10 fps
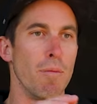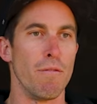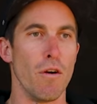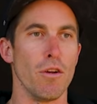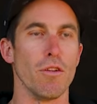
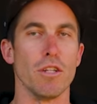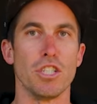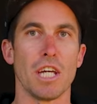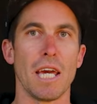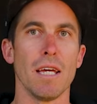prefer to do the
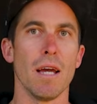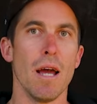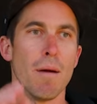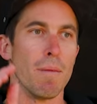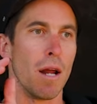jigging,
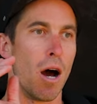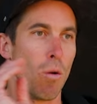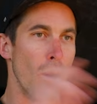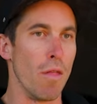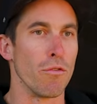but
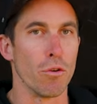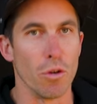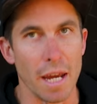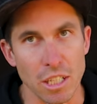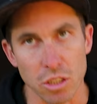I'll run
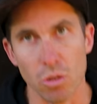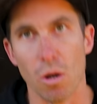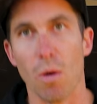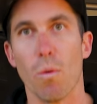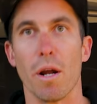through each
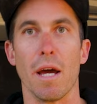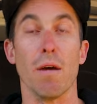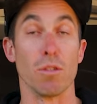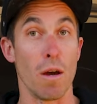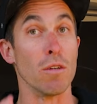lure. It
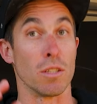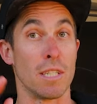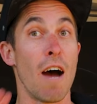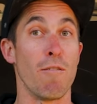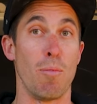was a
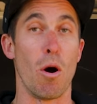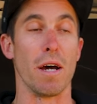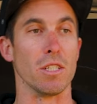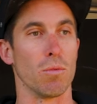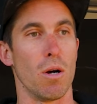tough
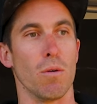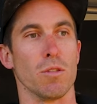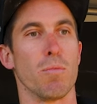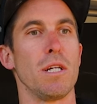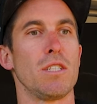bite as well. It
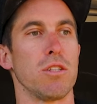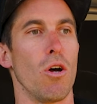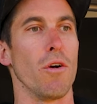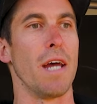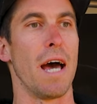was a pretty
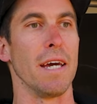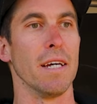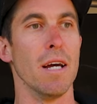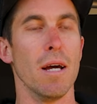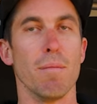slow day,
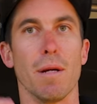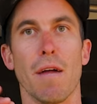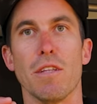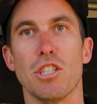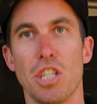
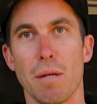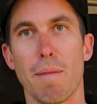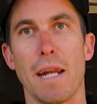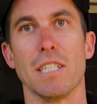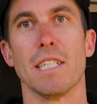but the jig
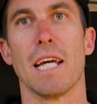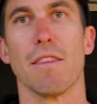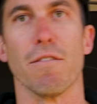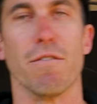managed to get the